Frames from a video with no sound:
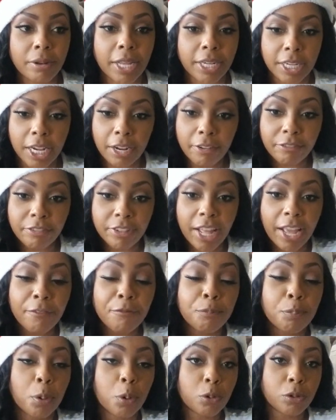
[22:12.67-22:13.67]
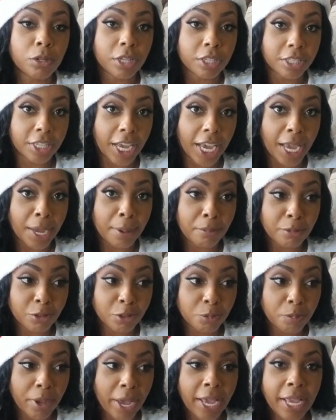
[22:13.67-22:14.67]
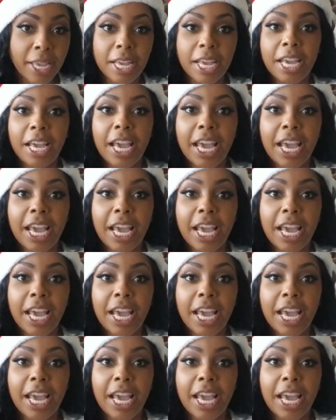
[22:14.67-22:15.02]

like they pulled the tables back.